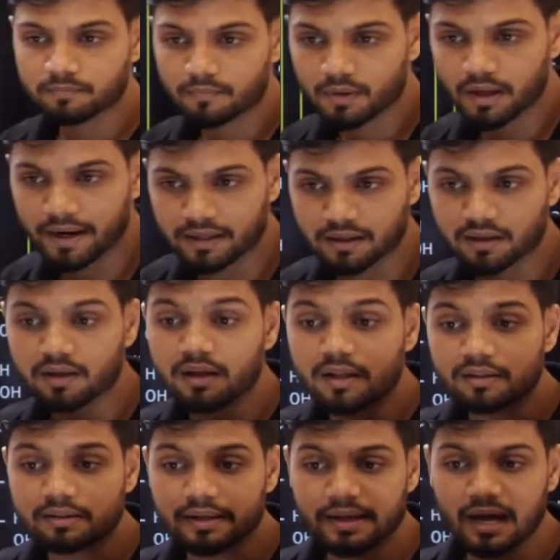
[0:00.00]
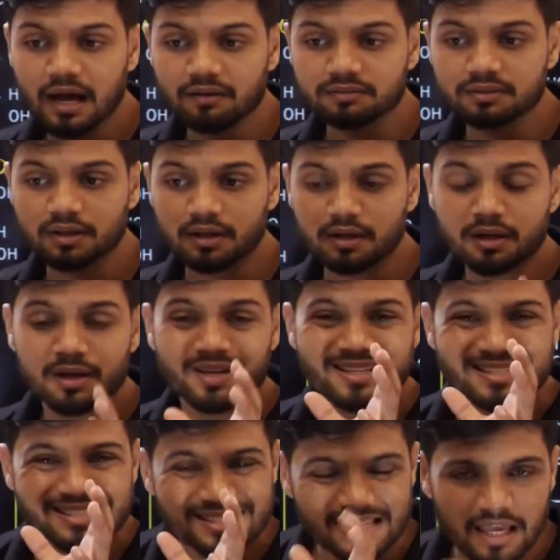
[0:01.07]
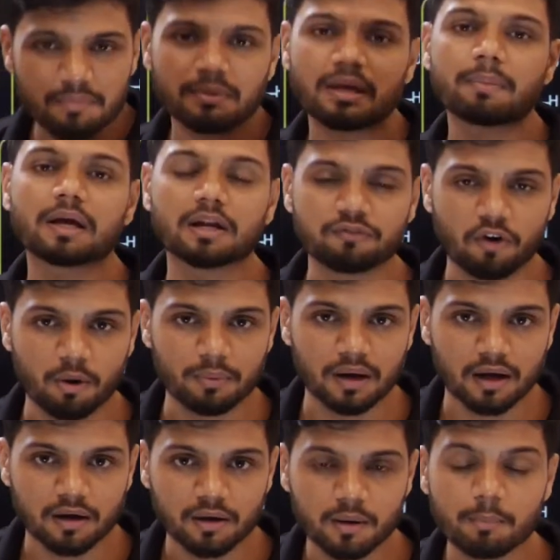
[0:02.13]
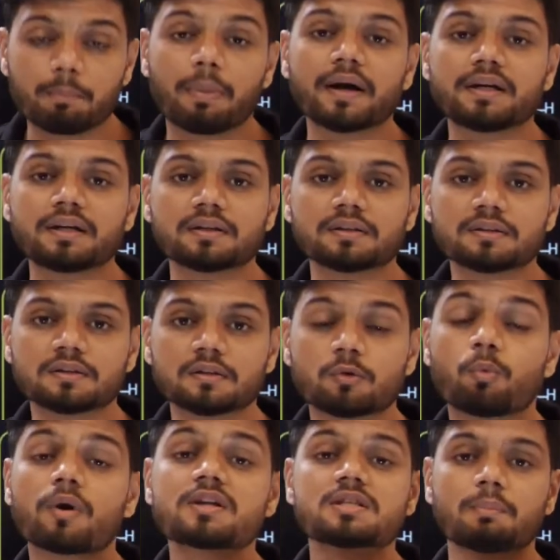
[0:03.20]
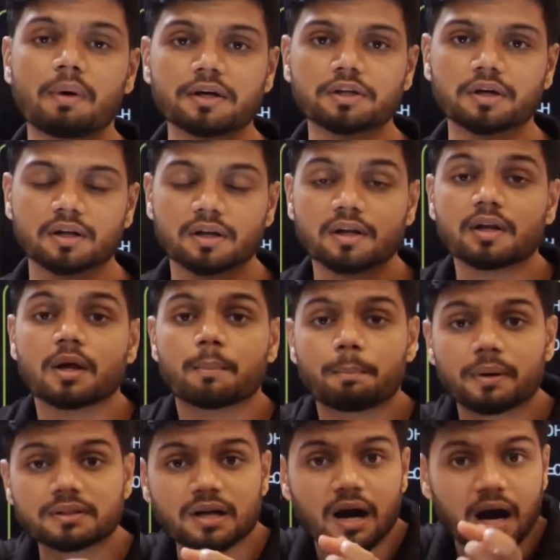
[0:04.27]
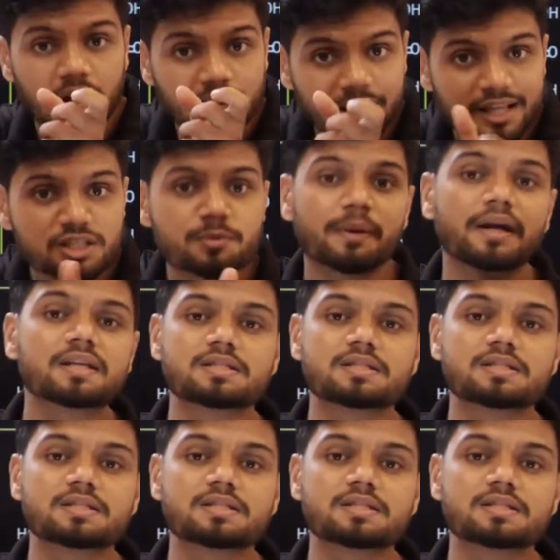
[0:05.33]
right? They have the same chemical formula, but what is the but here? But the arrangement is